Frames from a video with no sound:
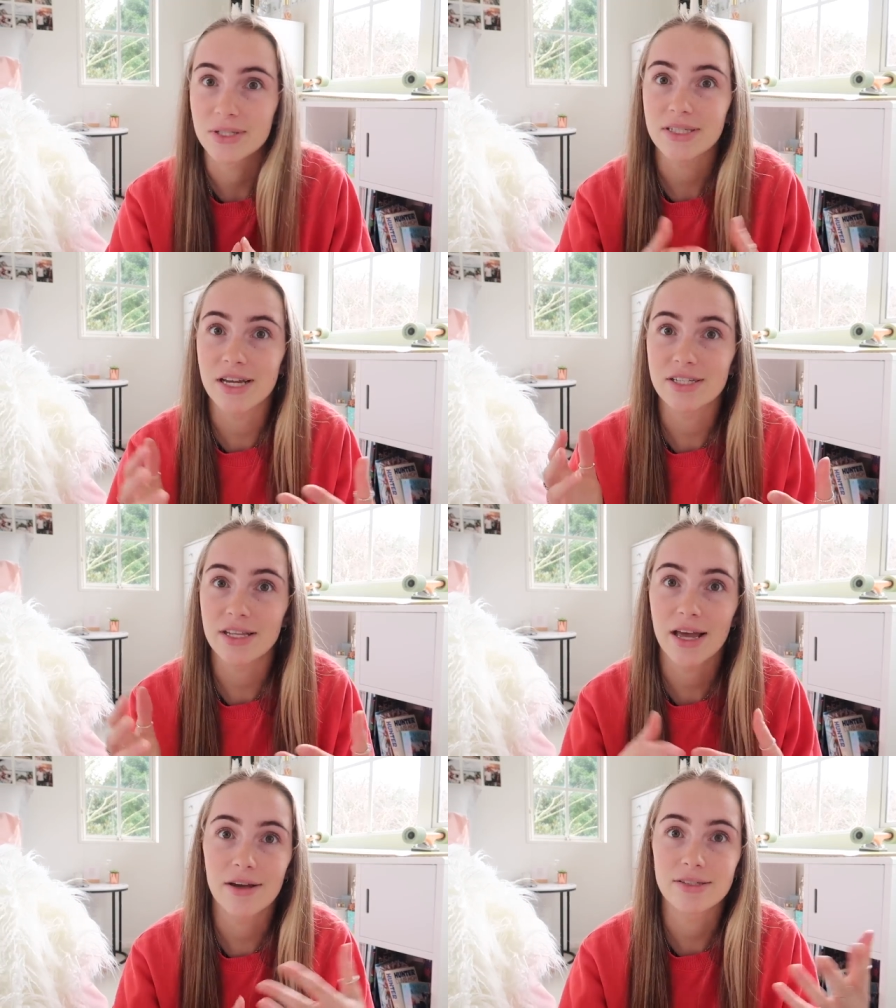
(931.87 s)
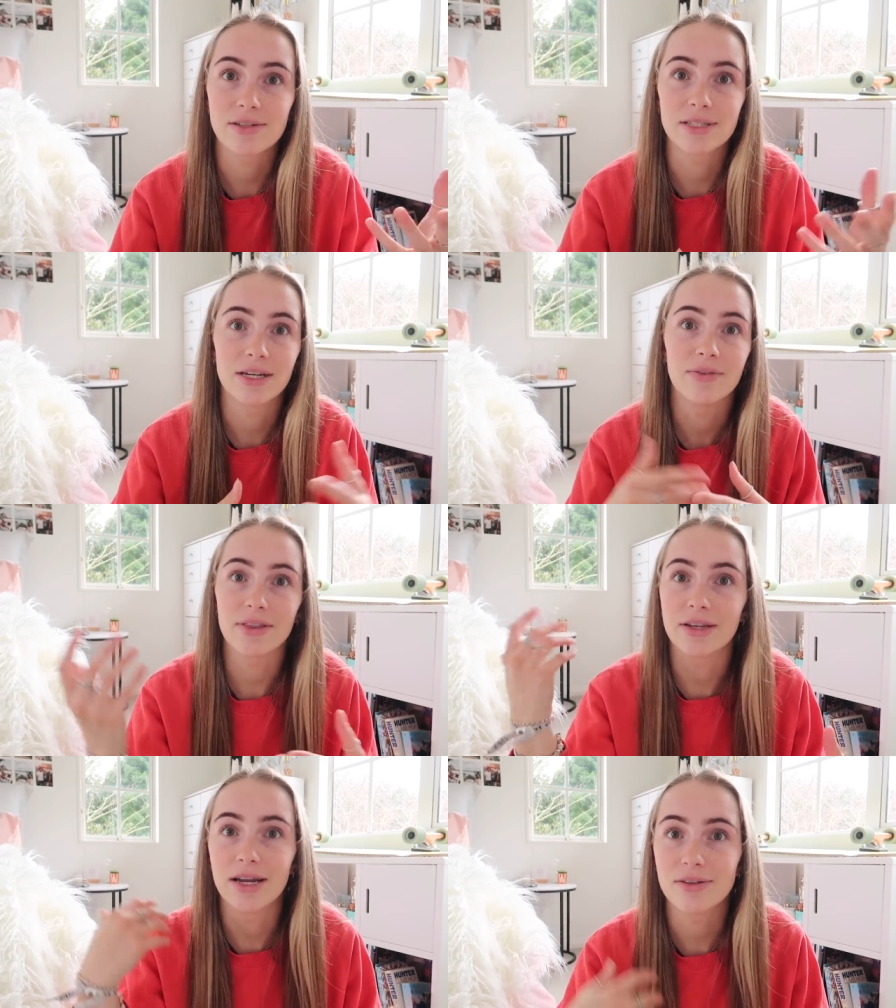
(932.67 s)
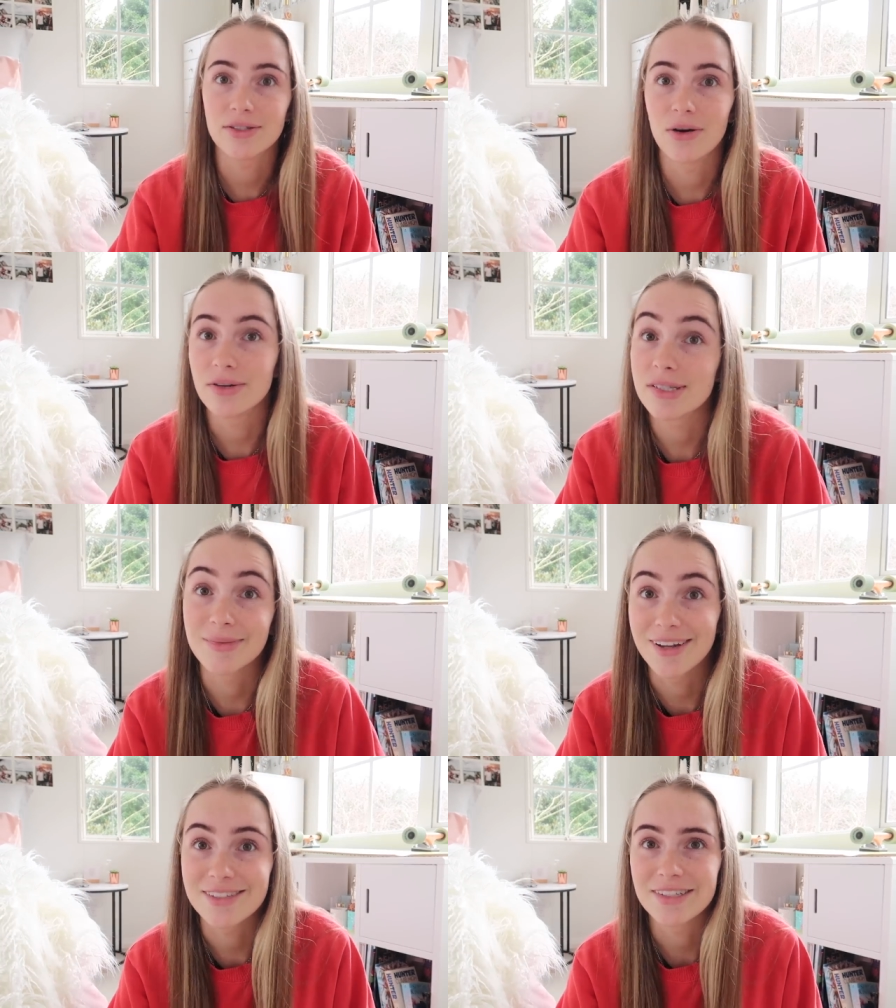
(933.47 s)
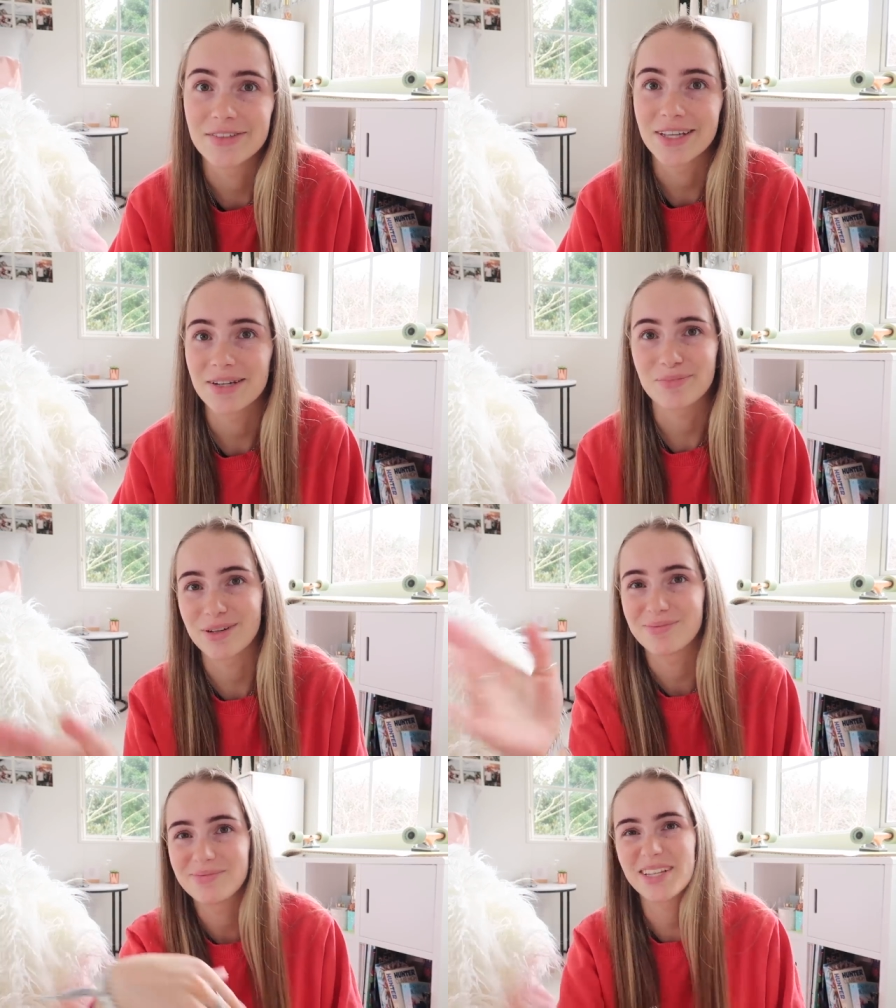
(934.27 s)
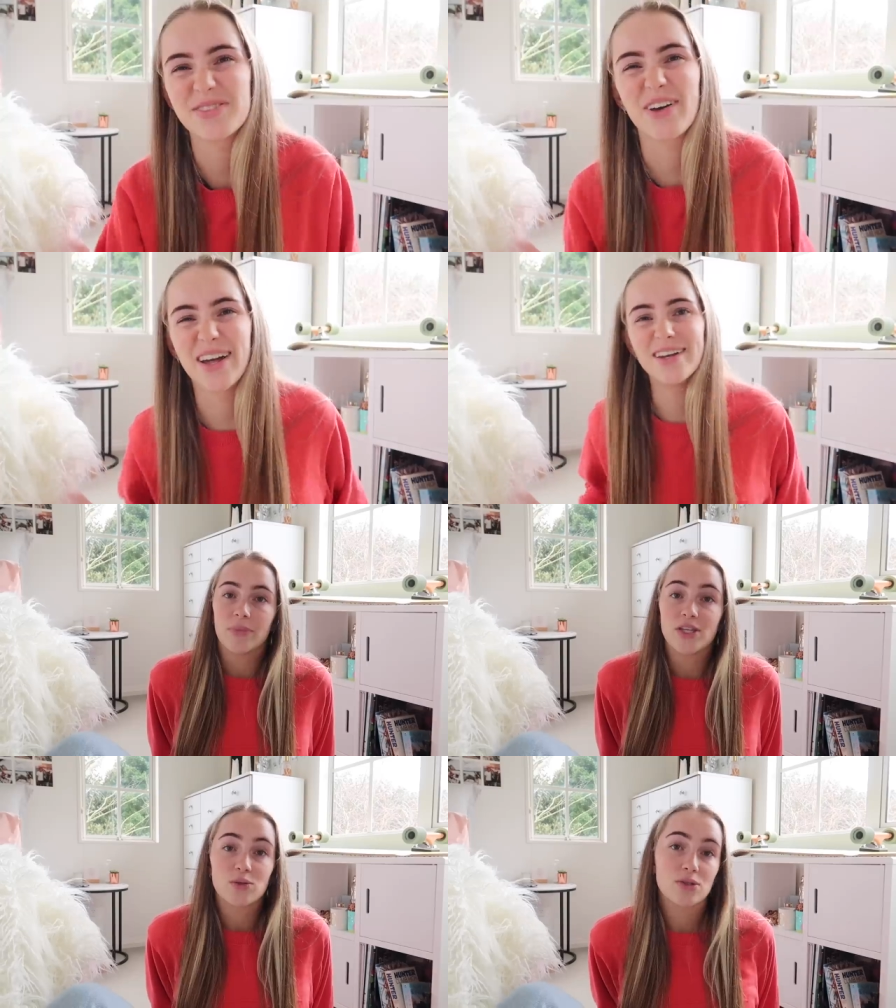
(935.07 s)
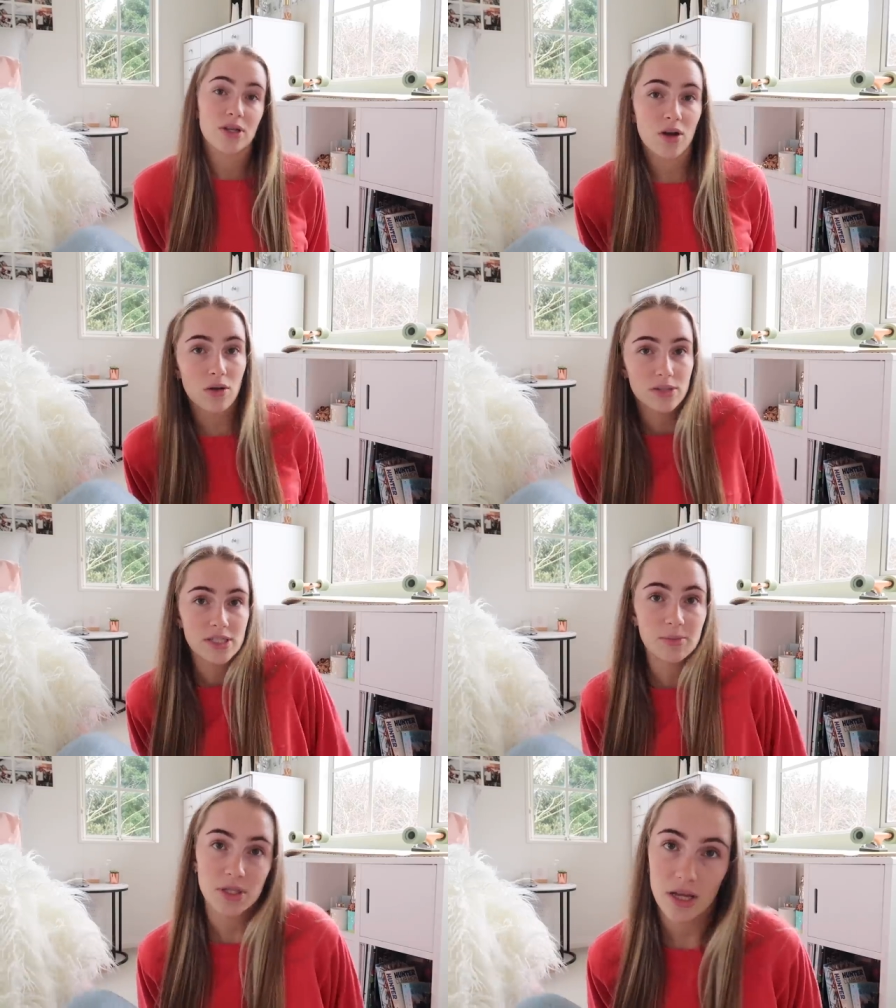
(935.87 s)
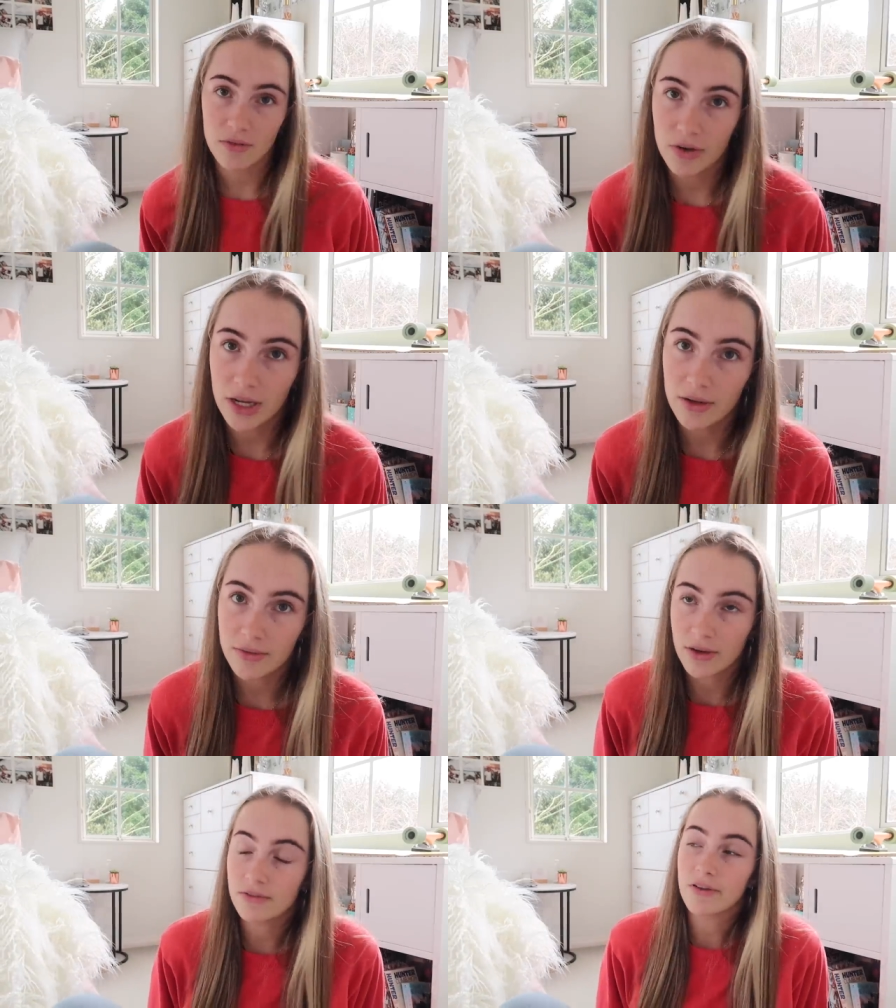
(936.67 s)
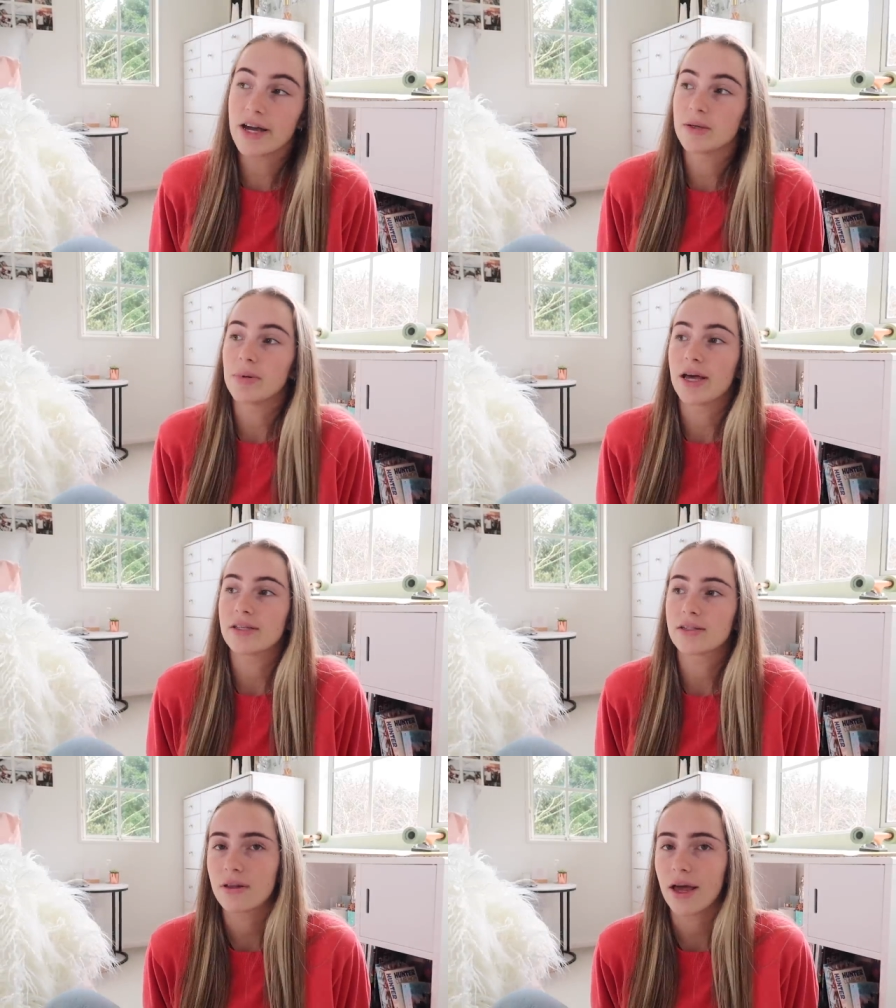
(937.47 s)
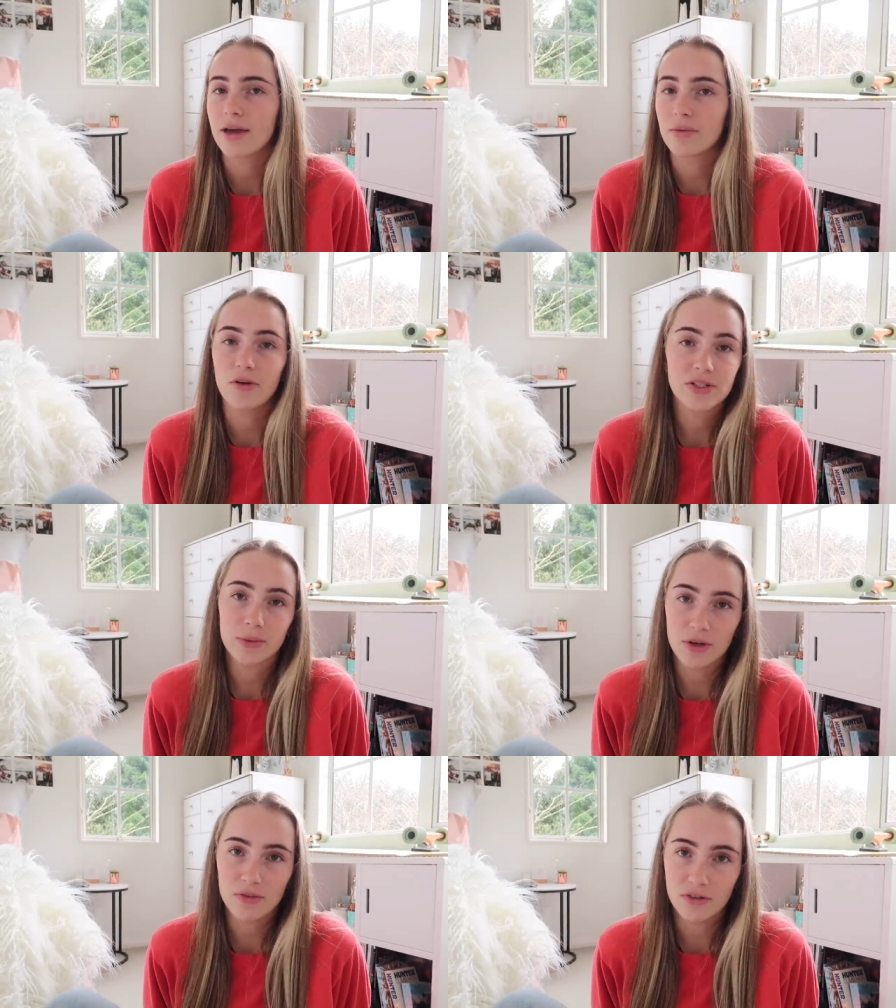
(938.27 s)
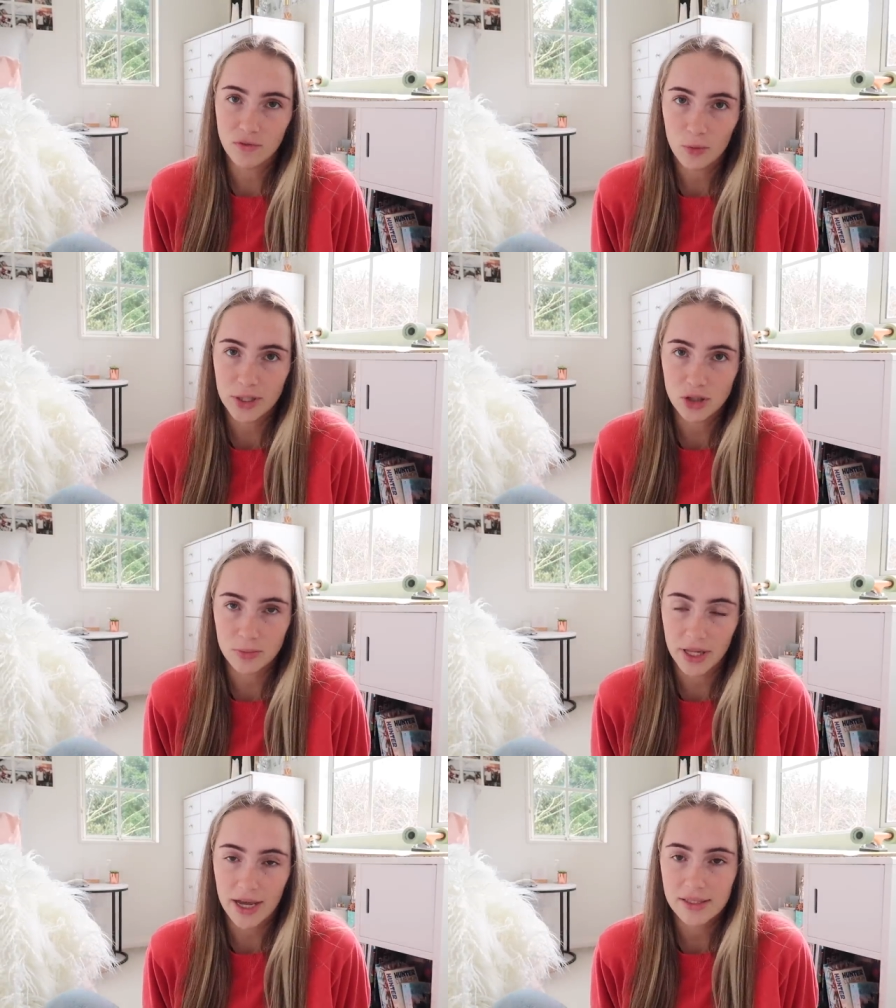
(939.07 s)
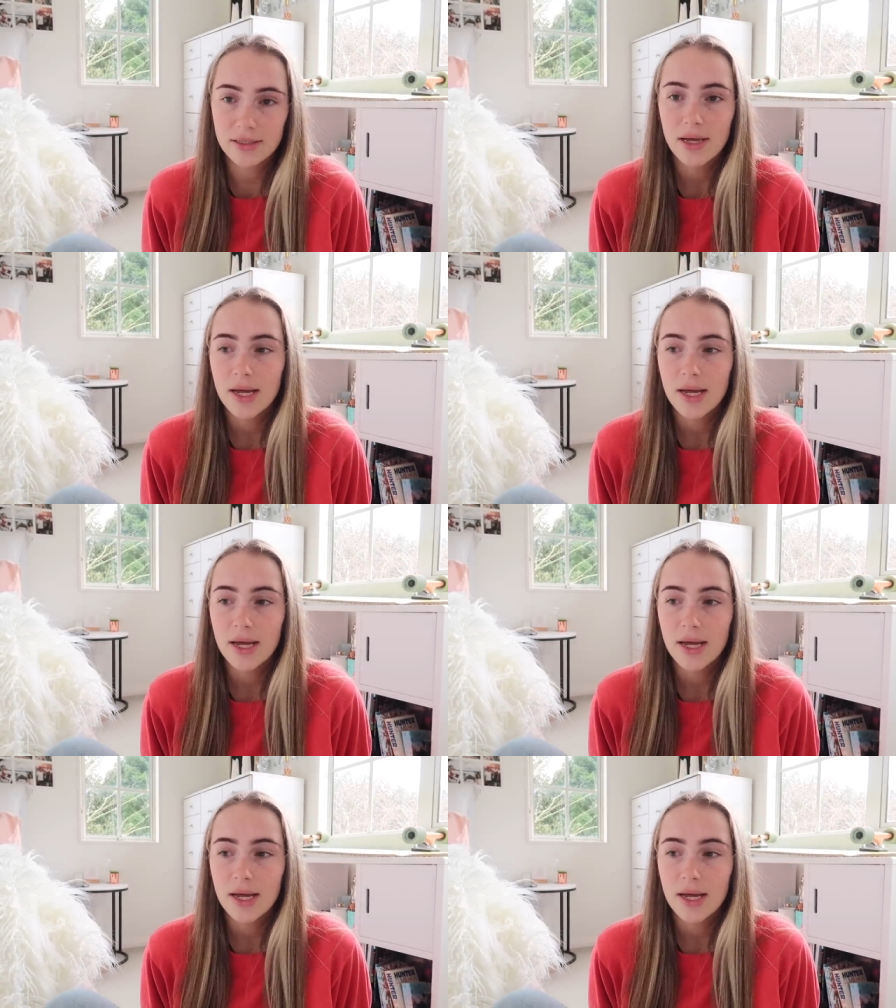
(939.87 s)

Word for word: was attached to that house. I was in love with it and now it's gone and someone else is living in it, but it's fine. There's also the concept that if we can find a place, like, we're obviously looking for a 4-bedroom place,